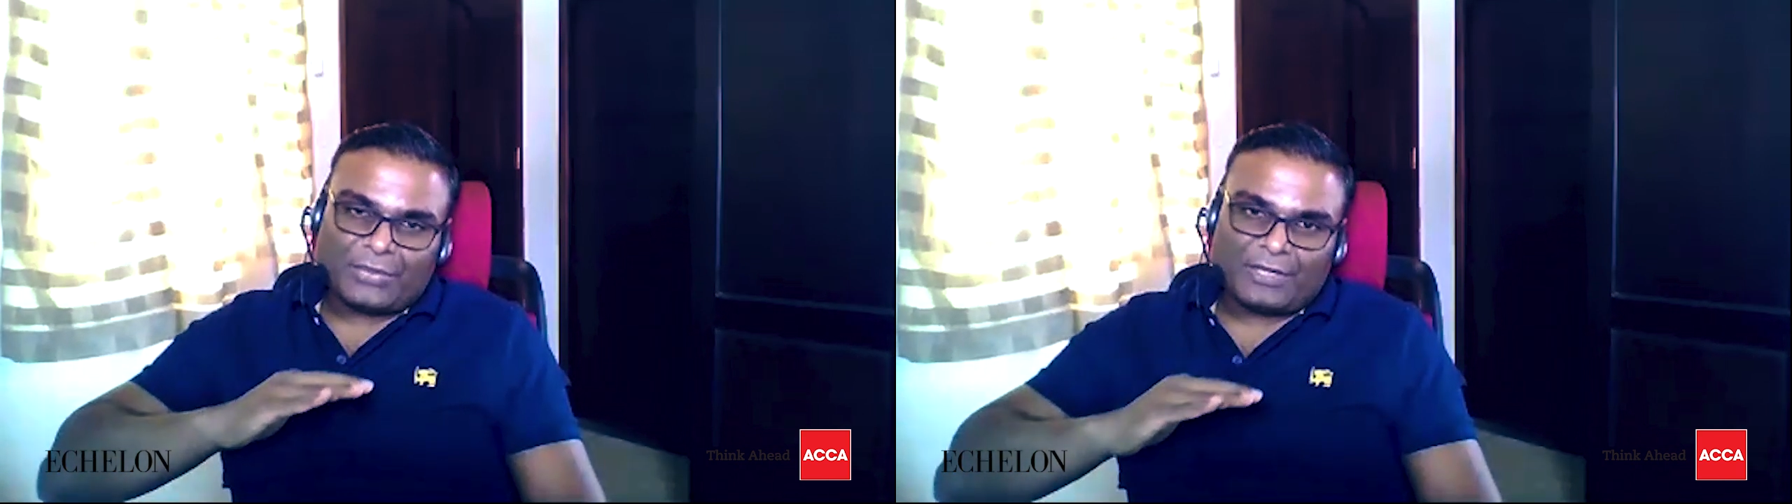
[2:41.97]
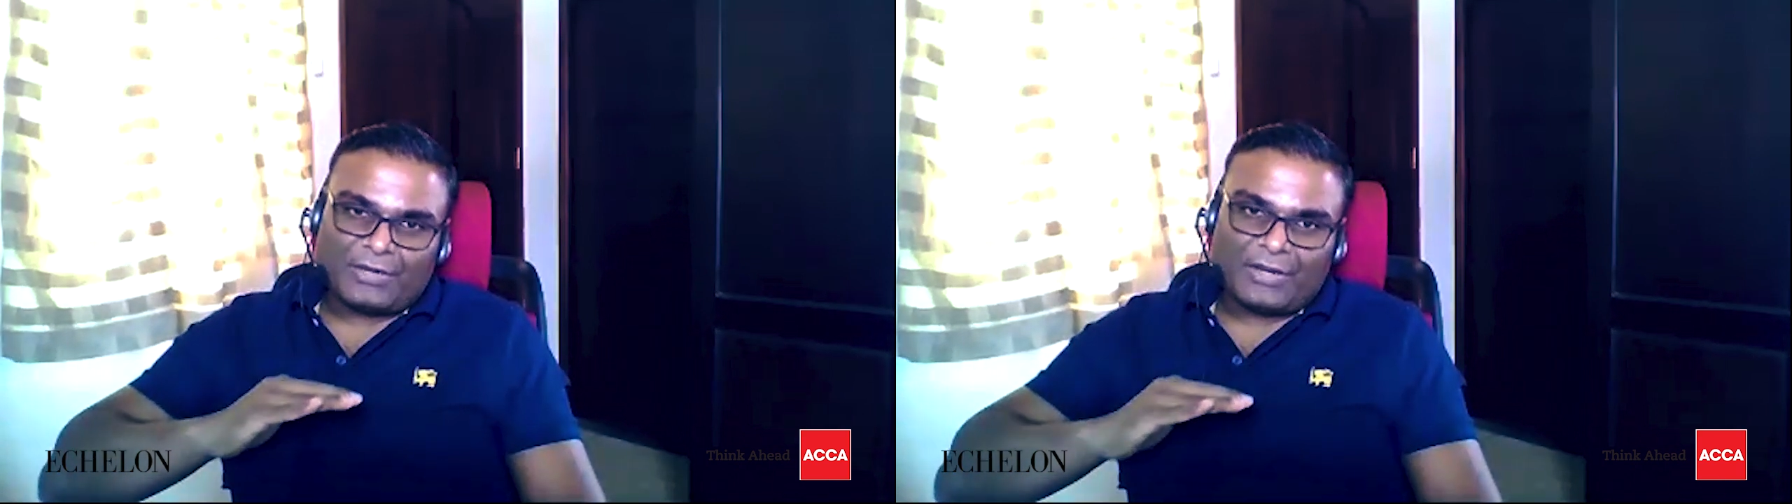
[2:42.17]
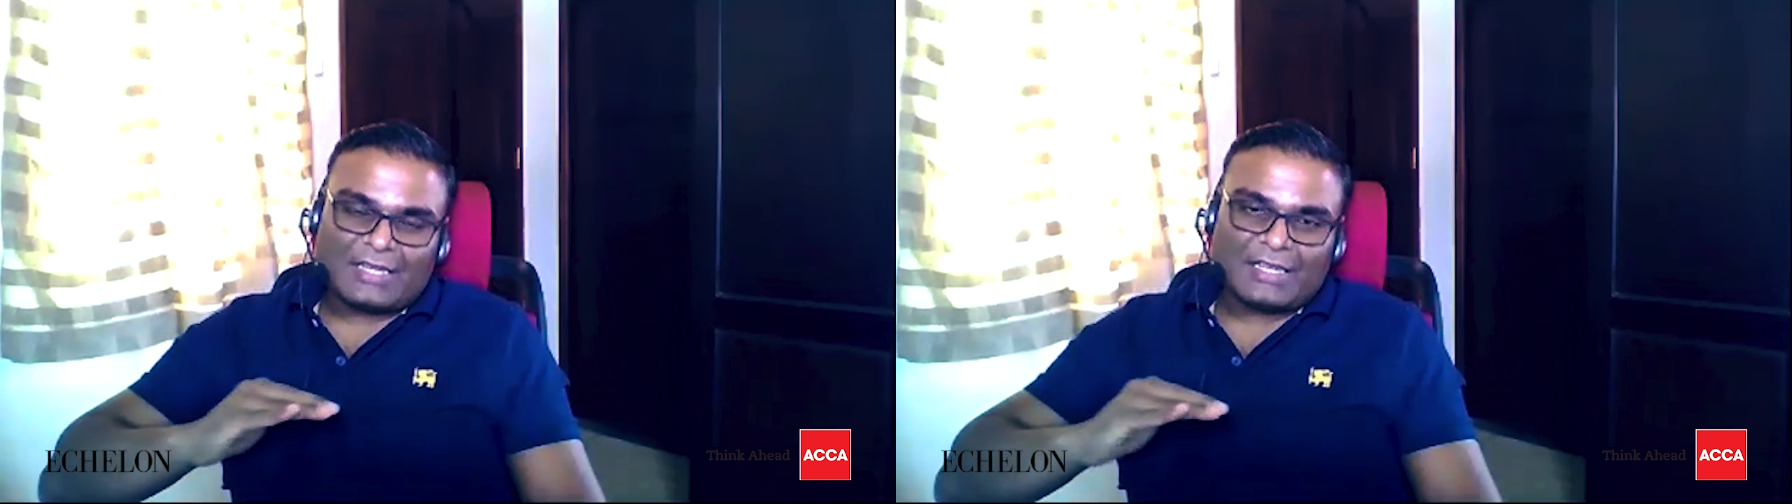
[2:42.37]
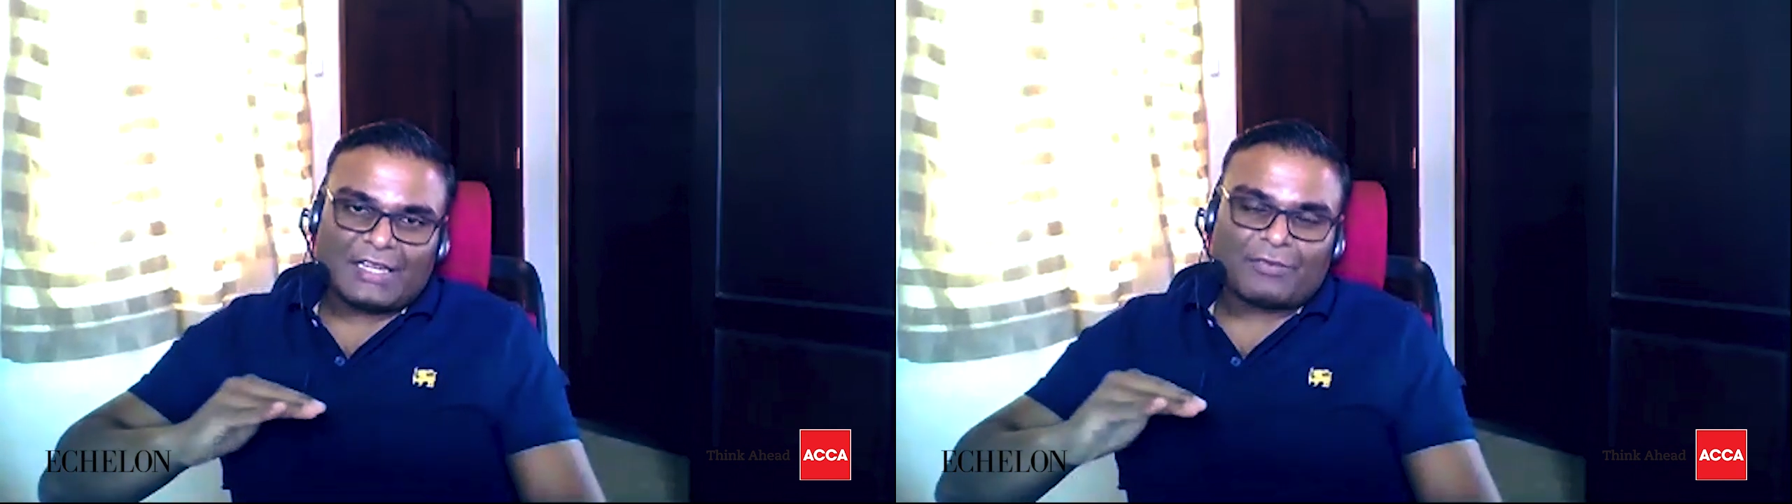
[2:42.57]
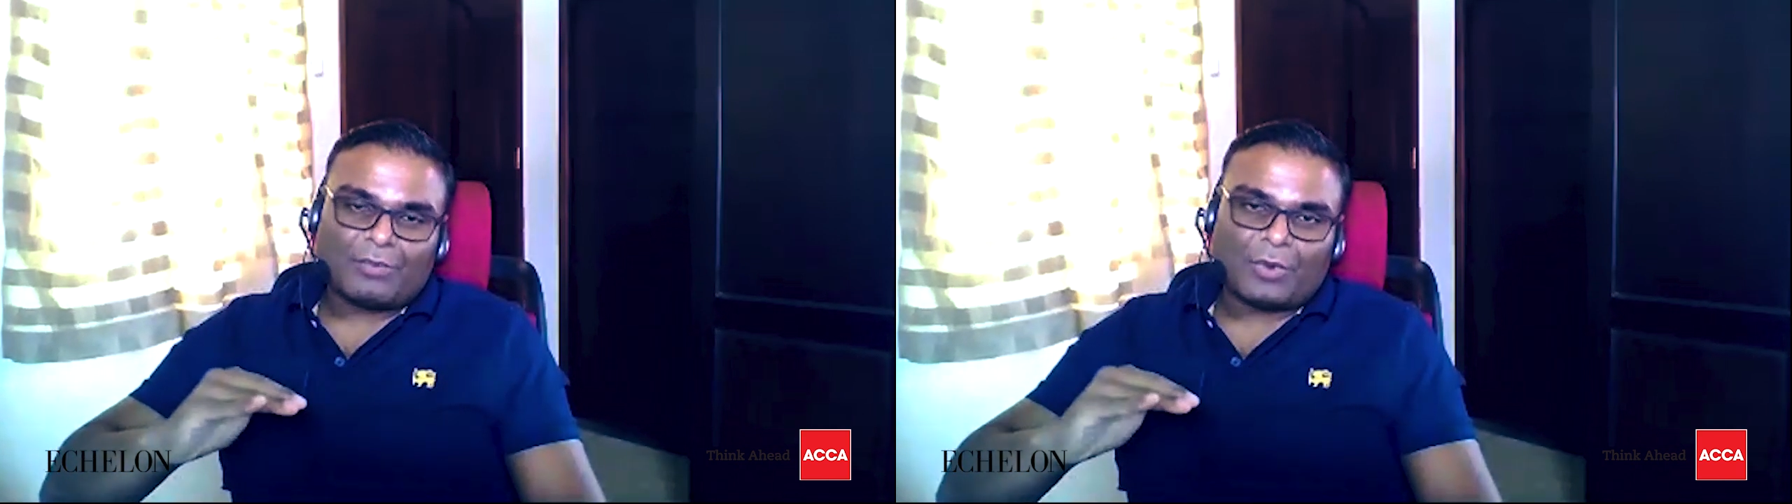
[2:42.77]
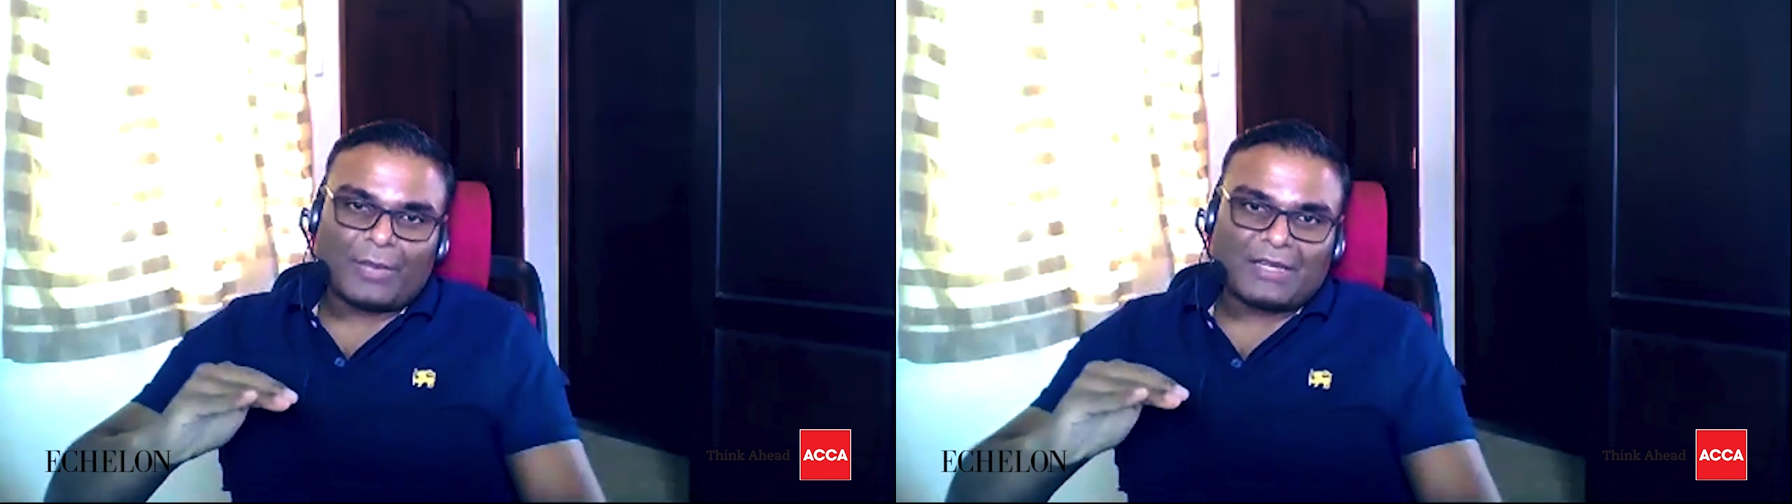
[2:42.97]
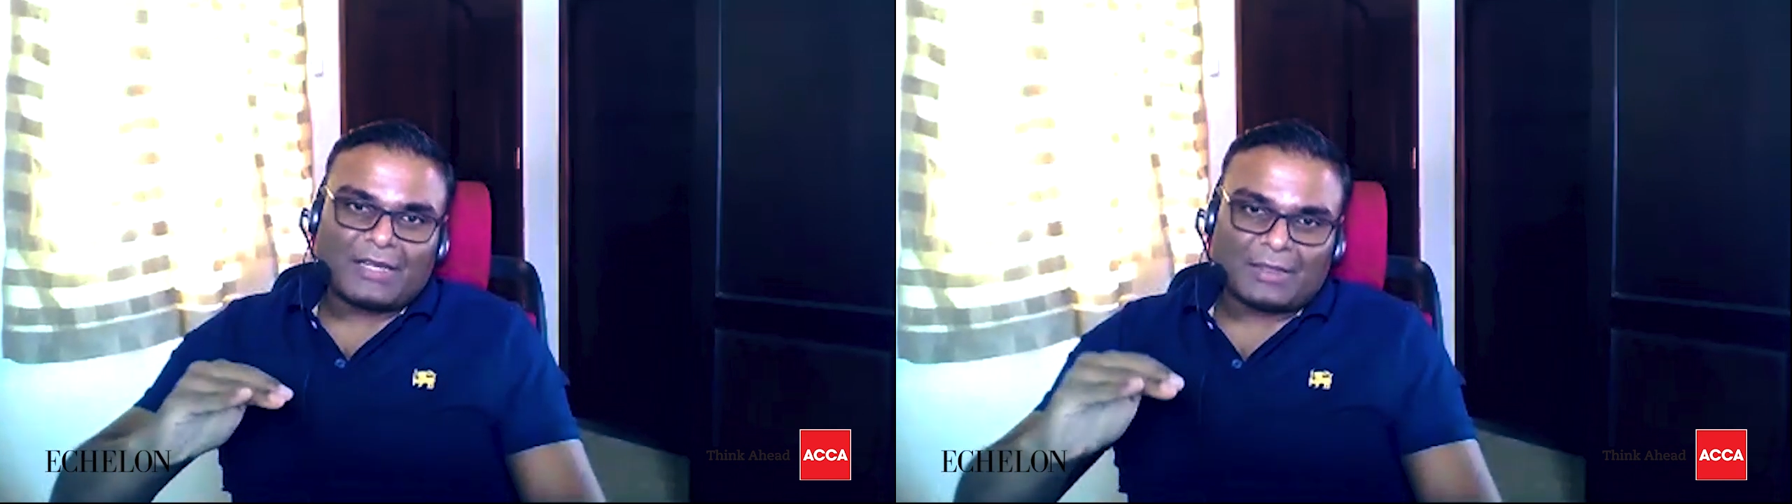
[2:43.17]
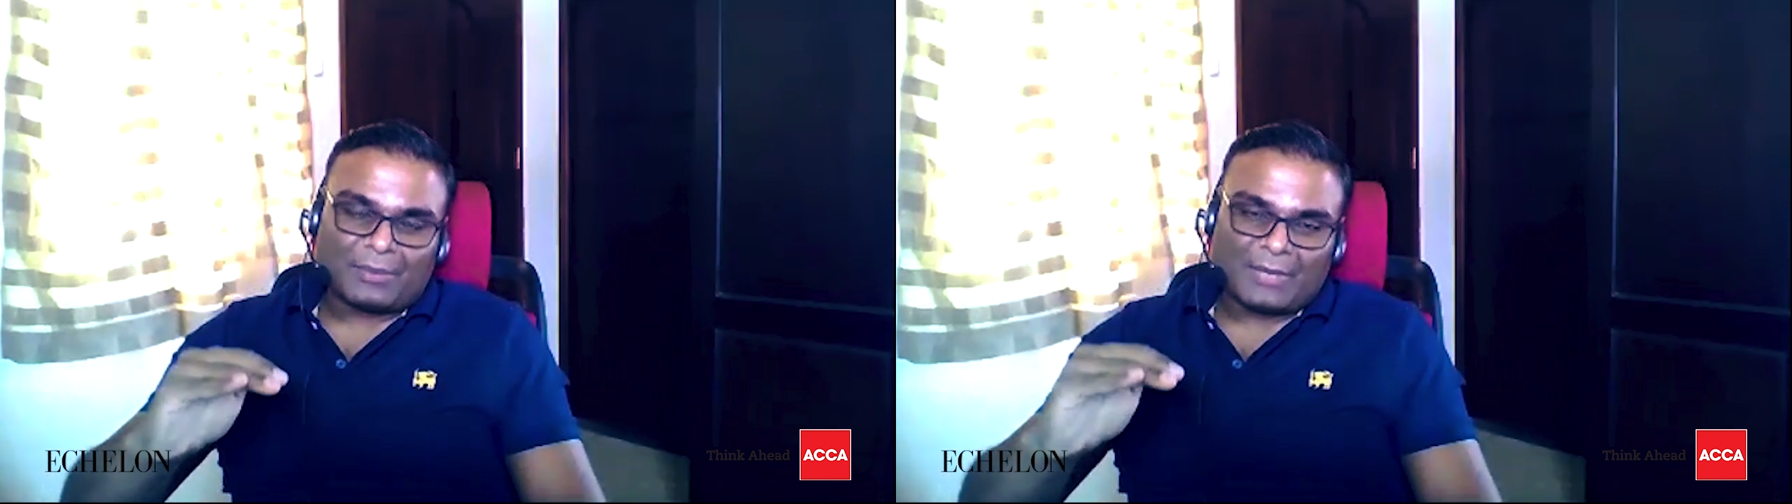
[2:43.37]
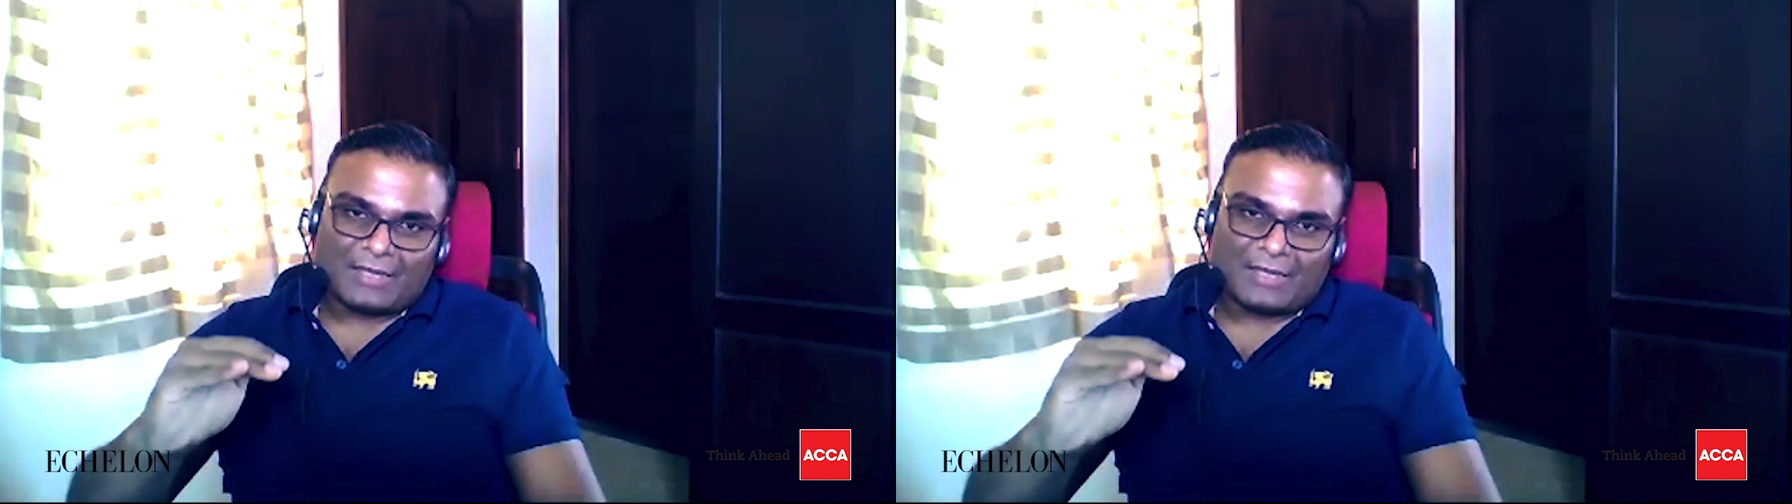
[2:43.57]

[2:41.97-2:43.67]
create enough momentum